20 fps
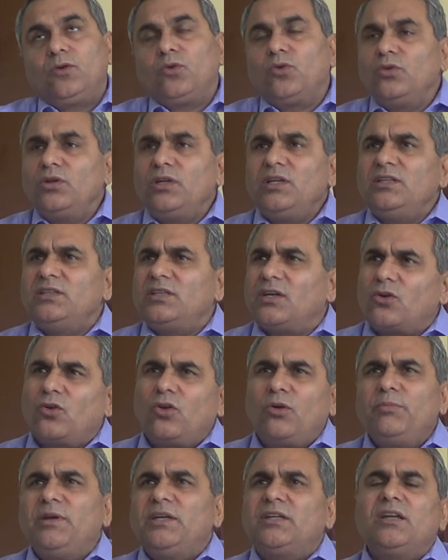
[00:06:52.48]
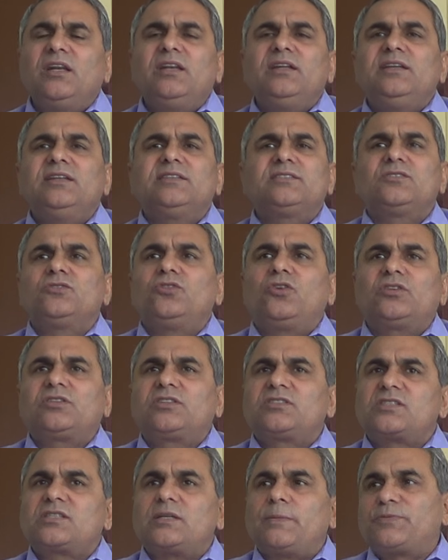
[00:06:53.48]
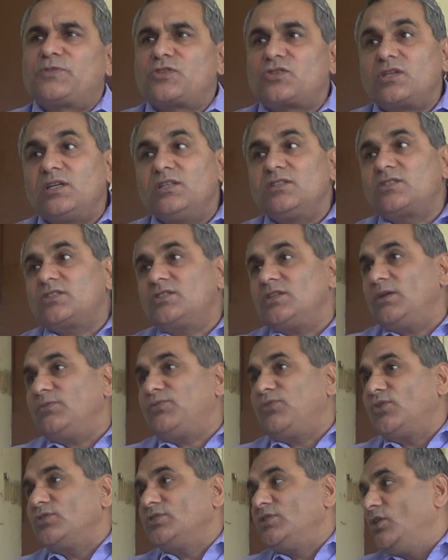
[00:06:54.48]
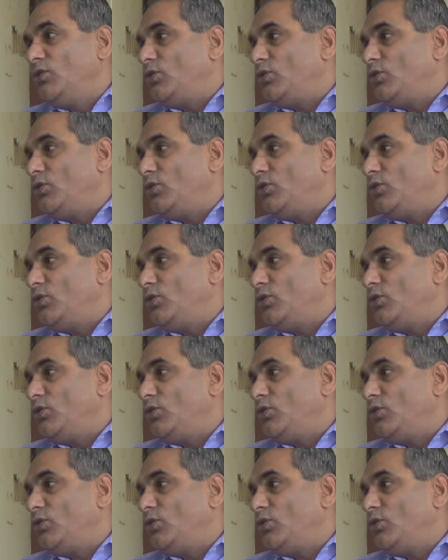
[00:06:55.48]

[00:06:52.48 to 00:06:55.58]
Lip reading: only the raw material is not substantial for the